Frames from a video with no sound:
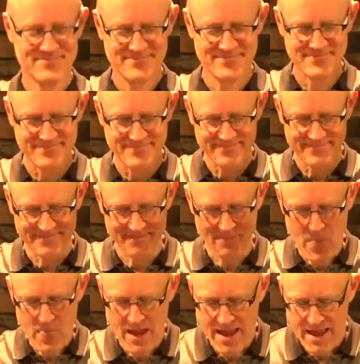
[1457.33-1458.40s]

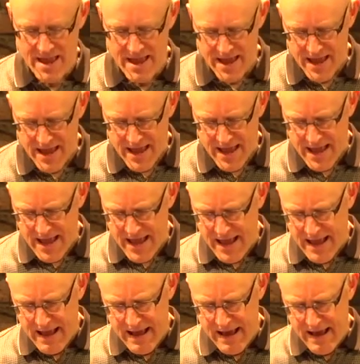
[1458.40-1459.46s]

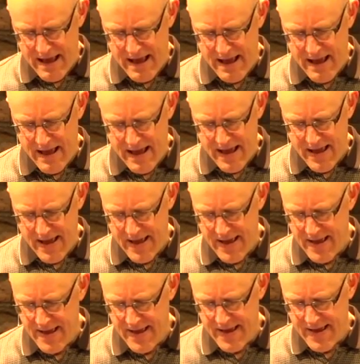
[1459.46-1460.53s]

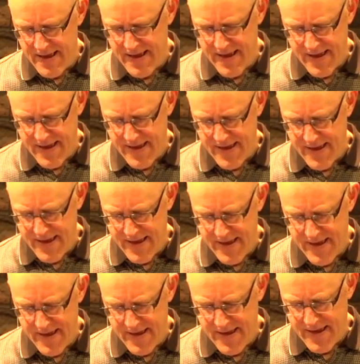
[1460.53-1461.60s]

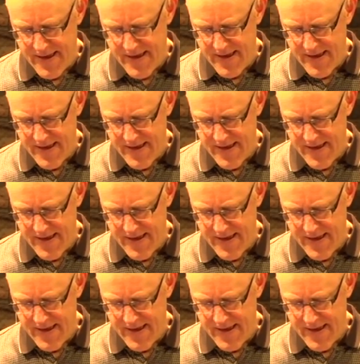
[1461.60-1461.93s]
Nothing is said.